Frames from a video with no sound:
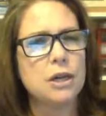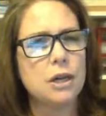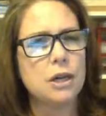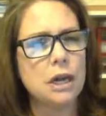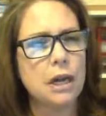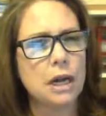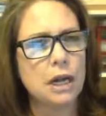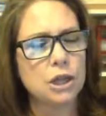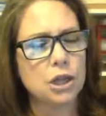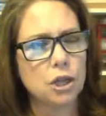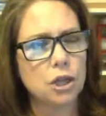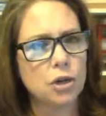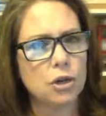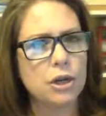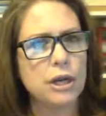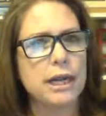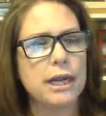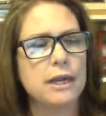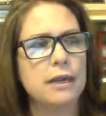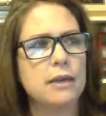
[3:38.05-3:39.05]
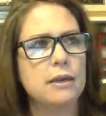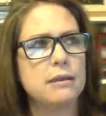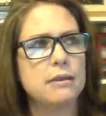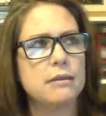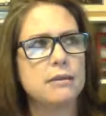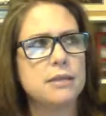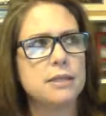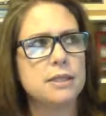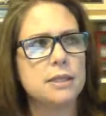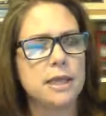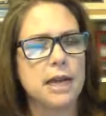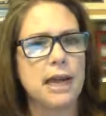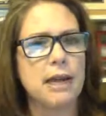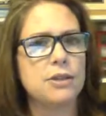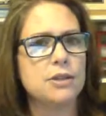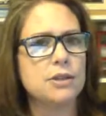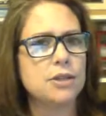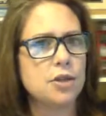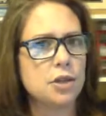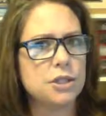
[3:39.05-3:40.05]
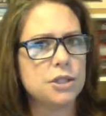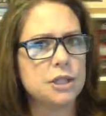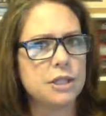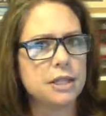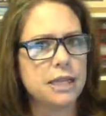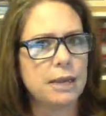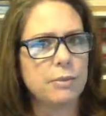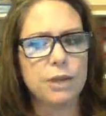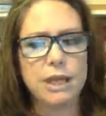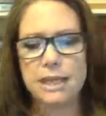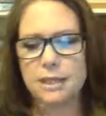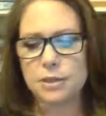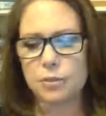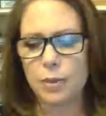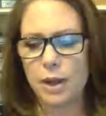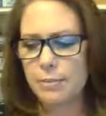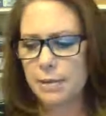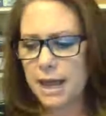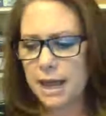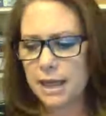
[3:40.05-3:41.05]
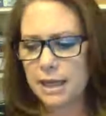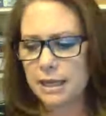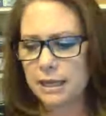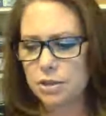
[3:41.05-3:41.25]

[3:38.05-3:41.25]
learning style starts to take place way back